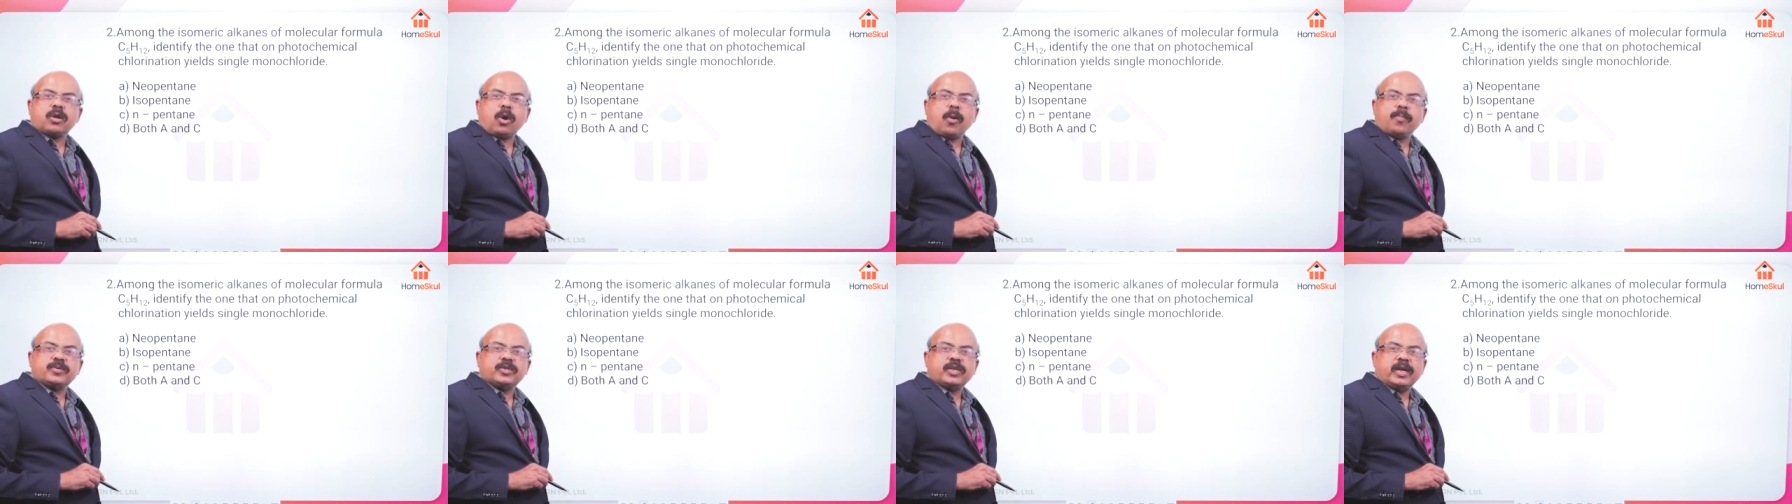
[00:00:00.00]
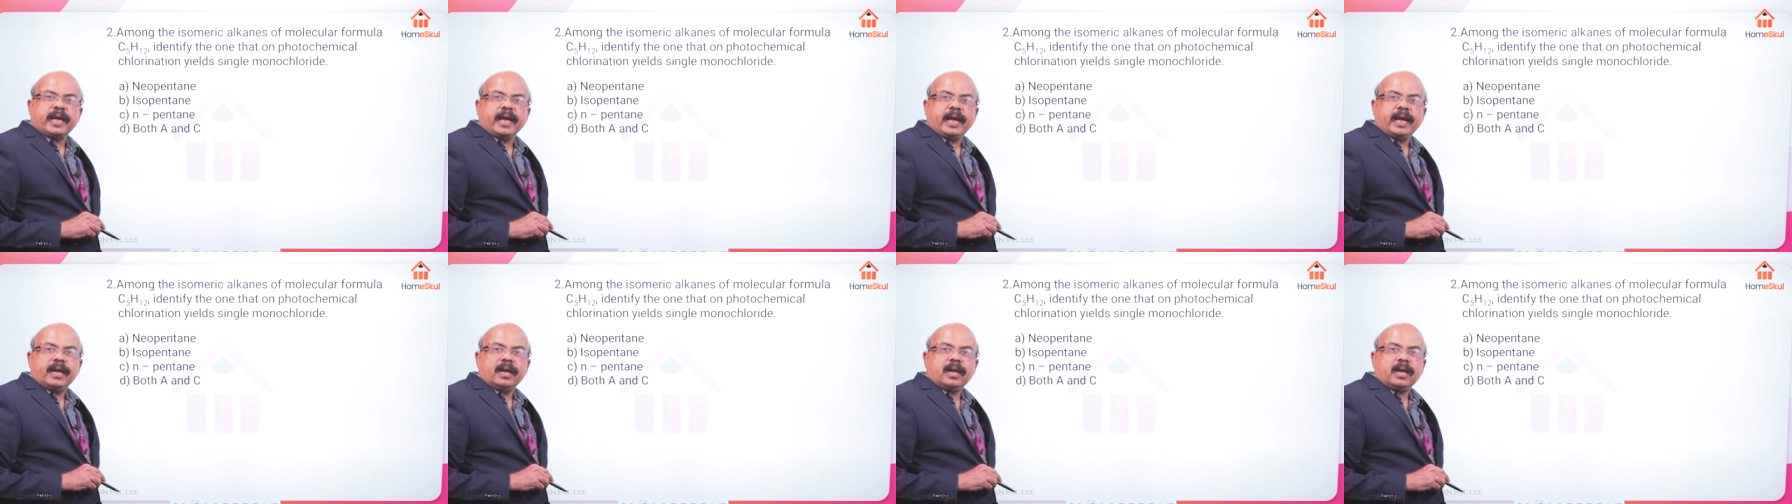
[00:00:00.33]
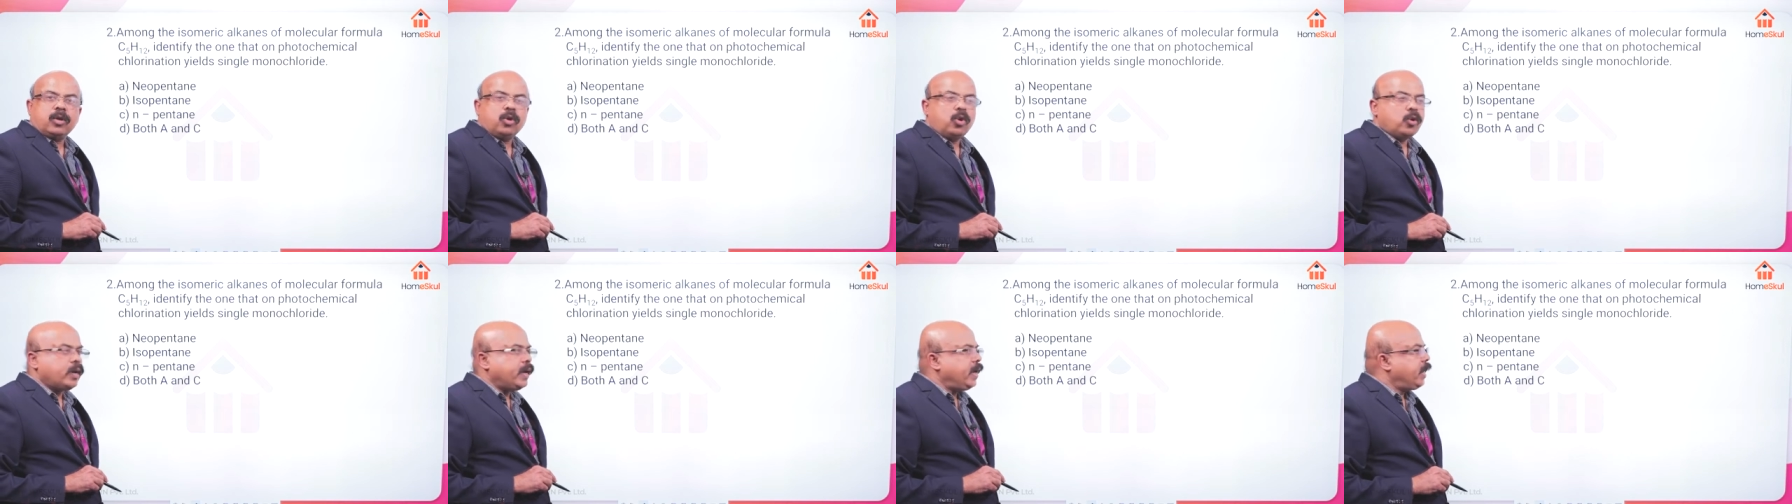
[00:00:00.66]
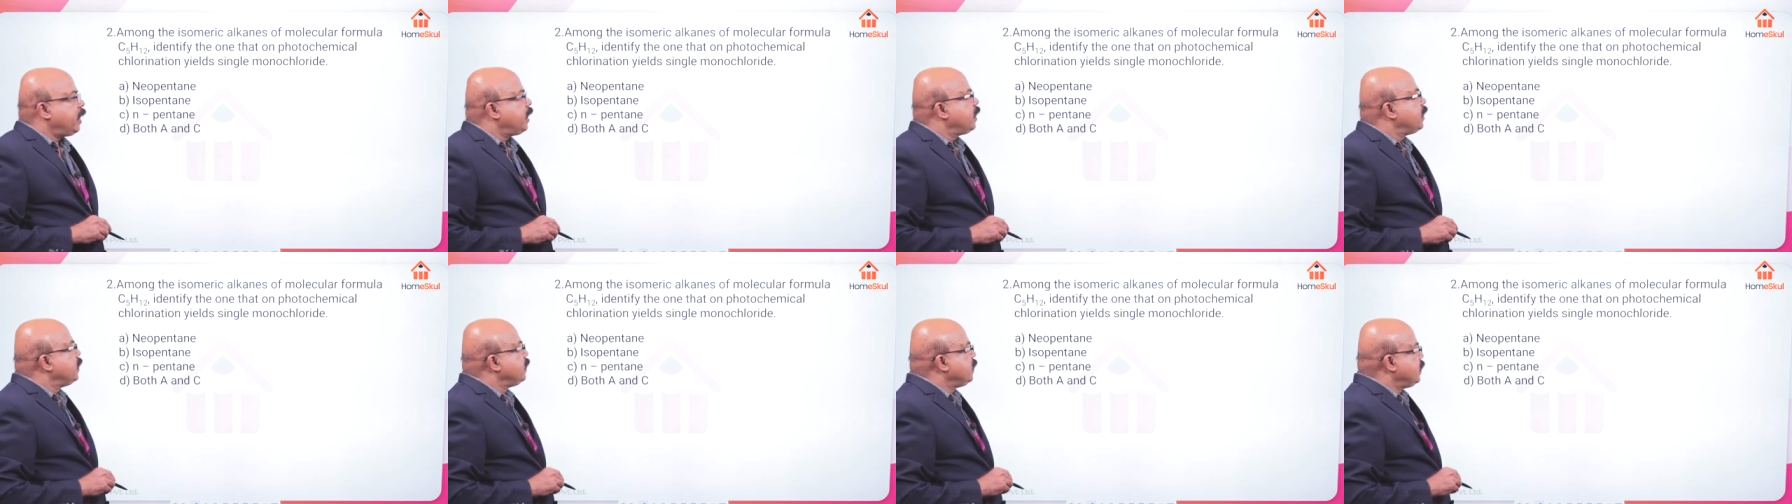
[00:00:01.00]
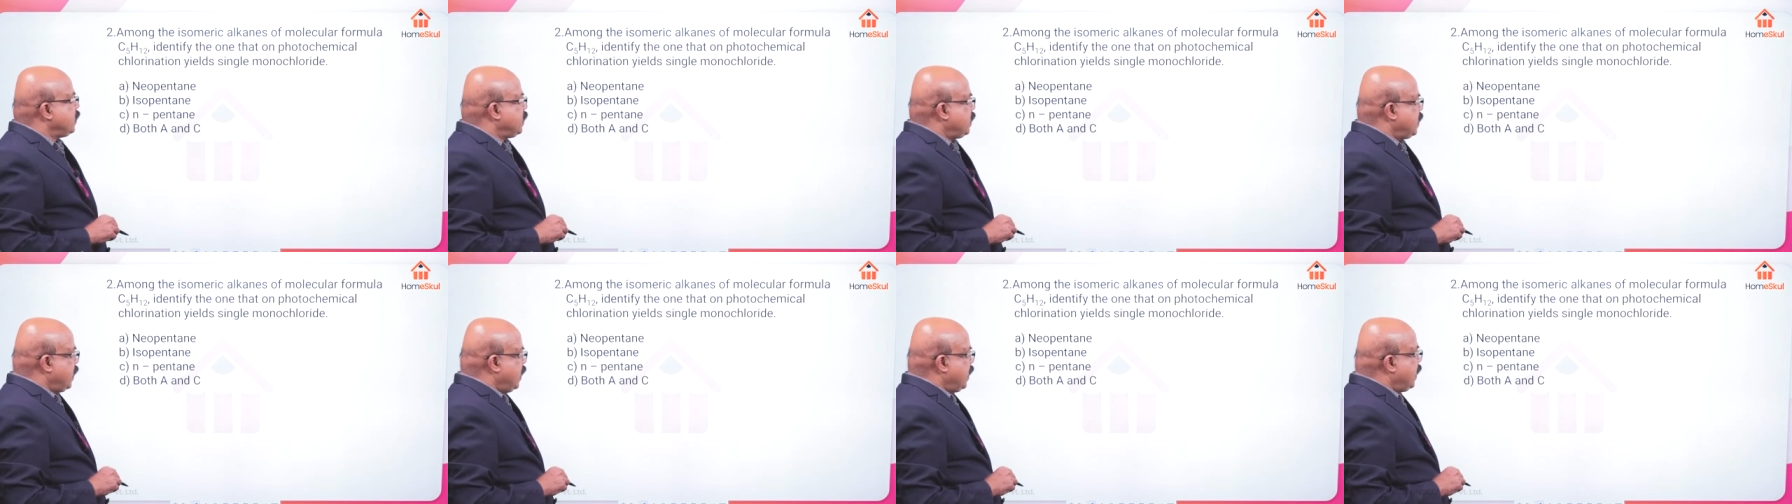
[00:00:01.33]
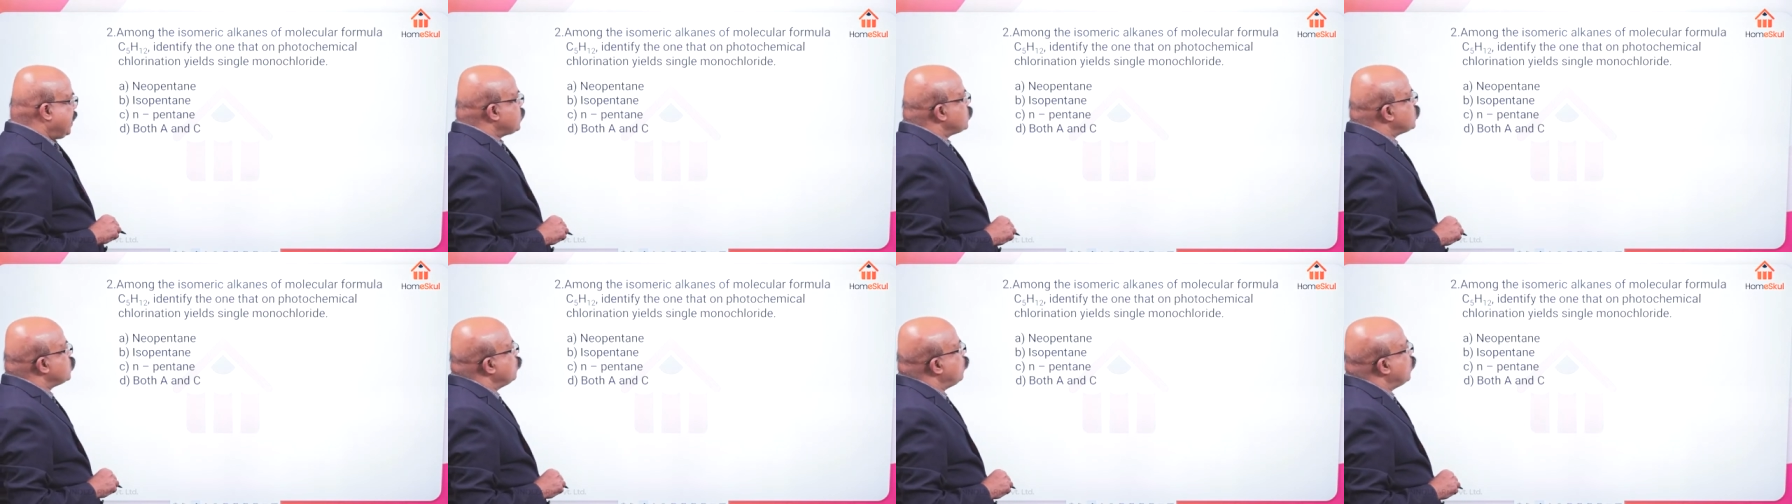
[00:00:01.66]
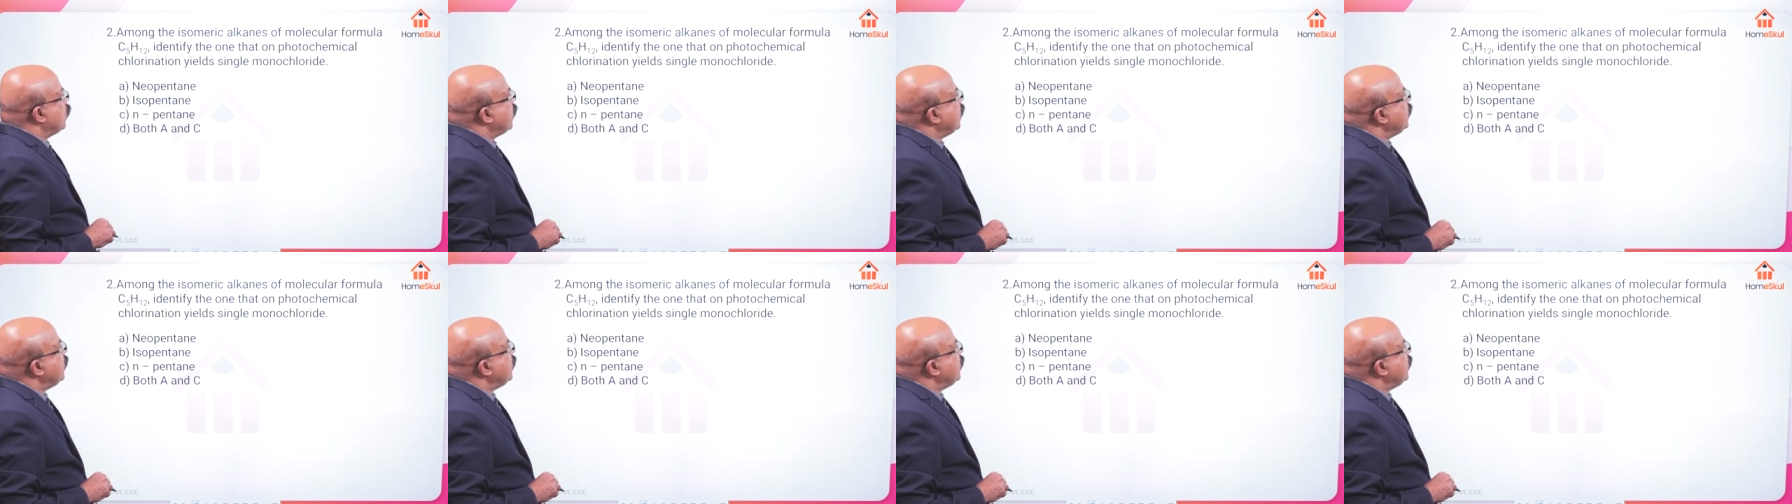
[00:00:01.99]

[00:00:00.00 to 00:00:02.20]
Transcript: option A. Okay. Next one